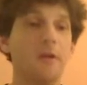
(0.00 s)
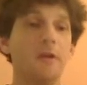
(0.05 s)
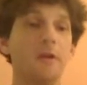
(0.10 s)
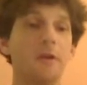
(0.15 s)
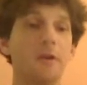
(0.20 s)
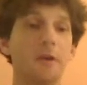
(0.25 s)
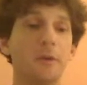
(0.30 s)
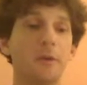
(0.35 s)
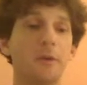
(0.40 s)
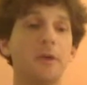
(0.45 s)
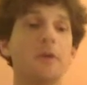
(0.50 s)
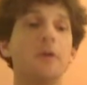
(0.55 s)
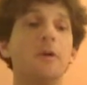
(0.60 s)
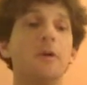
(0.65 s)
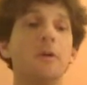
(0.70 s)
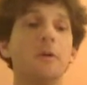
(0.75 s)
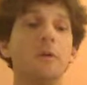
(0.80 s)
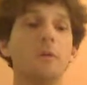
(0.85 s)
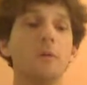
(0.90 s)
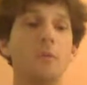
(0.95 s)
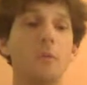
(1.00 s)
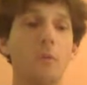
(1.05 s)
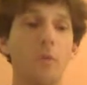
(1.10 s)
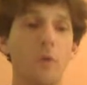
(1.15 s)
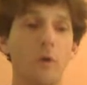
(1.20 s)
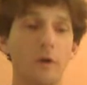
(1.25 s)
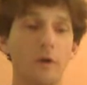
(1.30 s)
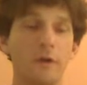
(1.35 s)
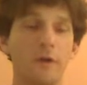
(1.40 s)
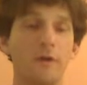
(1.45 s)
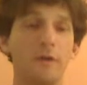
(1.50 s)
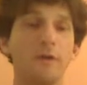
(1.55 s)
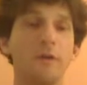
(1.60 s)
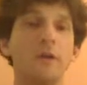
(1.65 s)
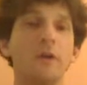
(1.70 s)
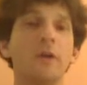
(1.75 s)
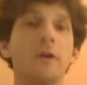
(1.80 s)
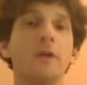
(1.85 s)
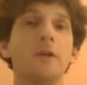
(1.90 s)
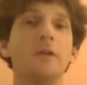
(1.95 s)
Here we go. 1,
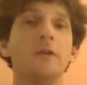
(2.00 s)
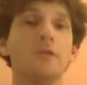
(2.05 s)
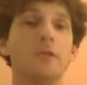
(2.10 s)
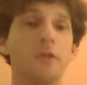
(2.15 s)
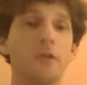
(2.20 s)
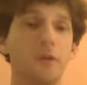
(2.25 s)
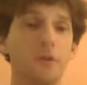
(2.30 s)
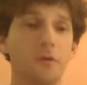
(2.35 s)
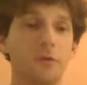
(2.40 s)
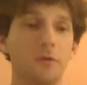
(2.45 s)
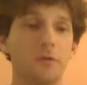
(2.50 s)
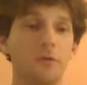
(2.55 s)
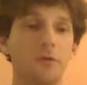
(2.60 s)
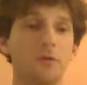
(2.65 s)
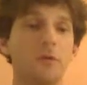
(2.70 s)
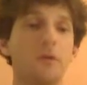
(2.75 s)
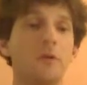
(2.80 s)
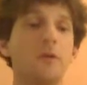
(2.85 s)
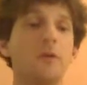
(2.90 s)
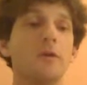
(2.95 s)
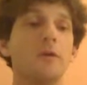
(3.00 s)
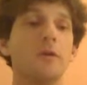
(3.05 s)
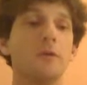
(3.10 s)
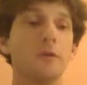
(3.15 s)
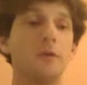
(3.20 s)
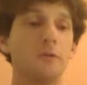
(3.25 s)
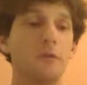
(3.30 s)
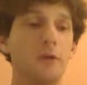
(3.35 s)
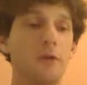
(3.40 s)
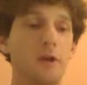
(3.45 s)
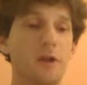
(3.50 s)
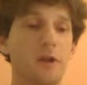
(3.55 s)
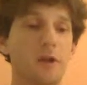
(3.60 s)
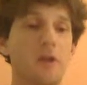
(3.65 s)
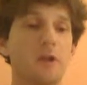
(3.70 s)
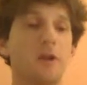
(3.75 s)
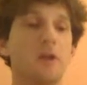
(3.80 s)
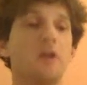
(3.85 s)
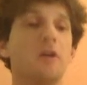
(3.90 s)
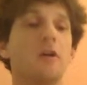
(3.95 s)
2,
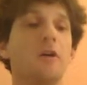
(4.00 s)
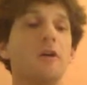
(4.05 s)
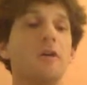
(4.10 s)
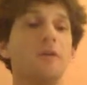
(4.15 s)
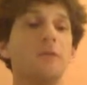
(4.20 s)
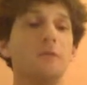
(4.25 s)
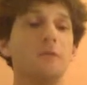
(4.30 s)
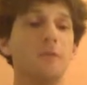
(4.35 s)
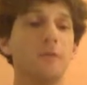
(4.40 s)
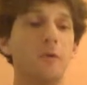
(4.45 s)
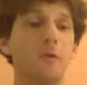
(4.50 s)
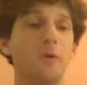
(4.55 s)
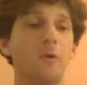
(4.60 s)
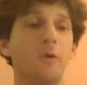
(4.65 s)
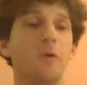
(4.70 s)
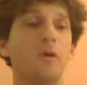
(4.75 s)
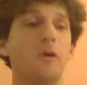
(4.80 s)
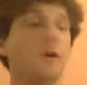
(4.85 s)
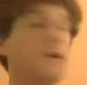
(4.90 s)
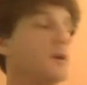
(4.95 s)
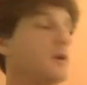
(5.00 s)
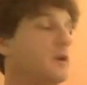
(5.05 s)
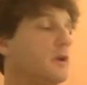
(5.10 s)
3, 4.